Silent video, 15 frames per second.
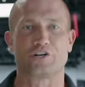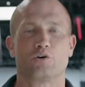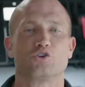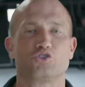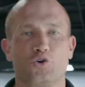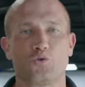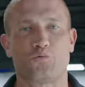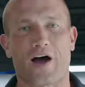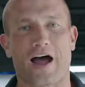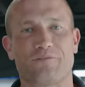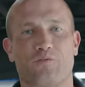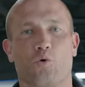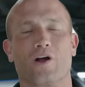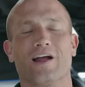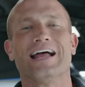
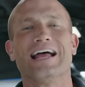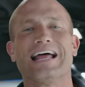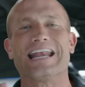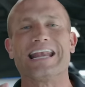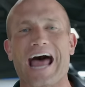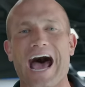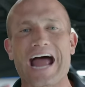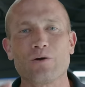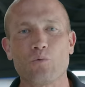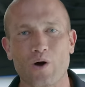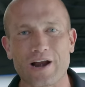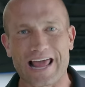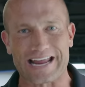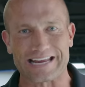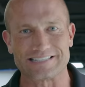0254.
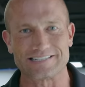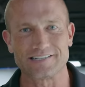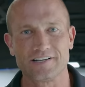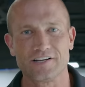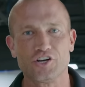918